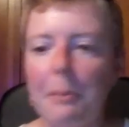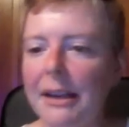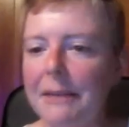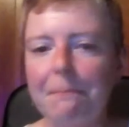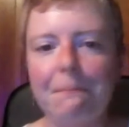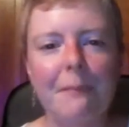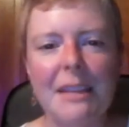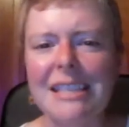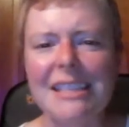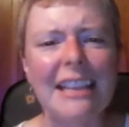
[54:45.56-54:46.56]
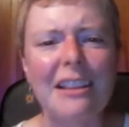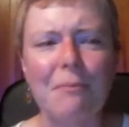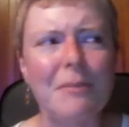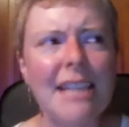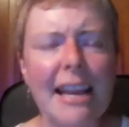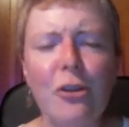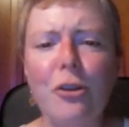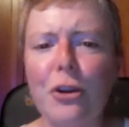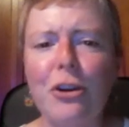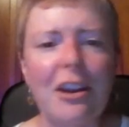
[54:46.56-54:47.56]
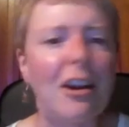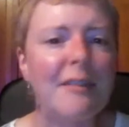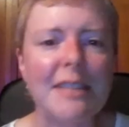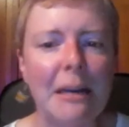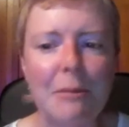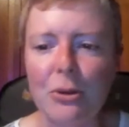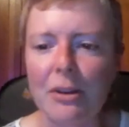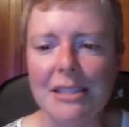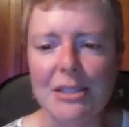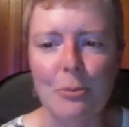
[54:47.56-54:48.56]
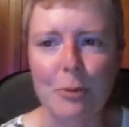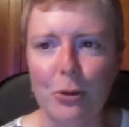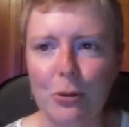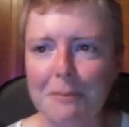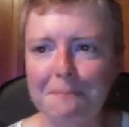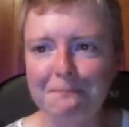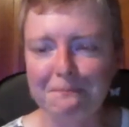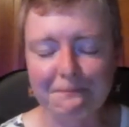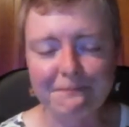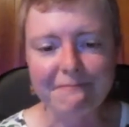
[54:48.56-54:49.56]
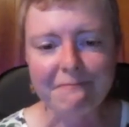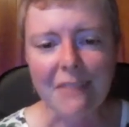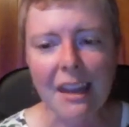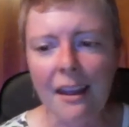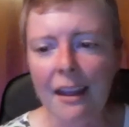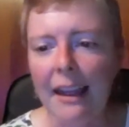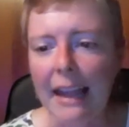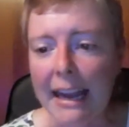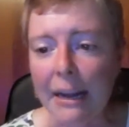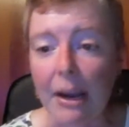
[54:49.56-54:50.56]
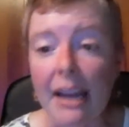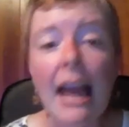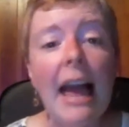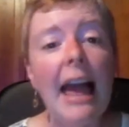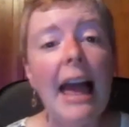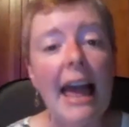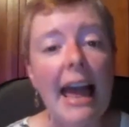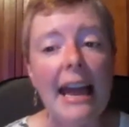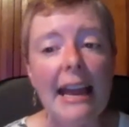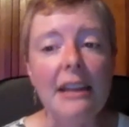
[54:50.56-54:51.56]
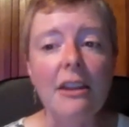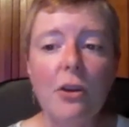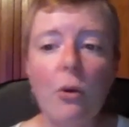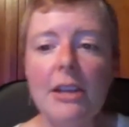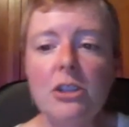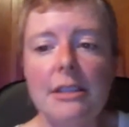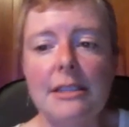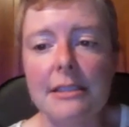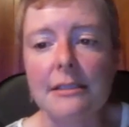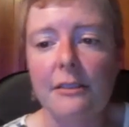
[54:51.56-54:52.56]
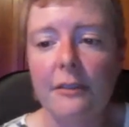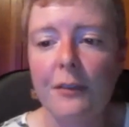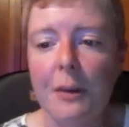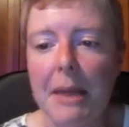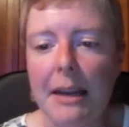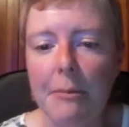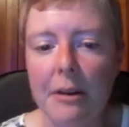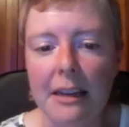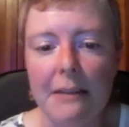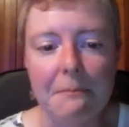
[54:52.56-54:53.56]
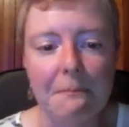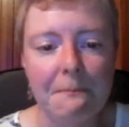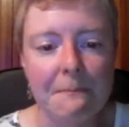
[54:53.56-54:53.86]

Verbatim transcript: But this is like the second or third year I've seen him do it. It's super cool. Anyway, any other questions from anybody?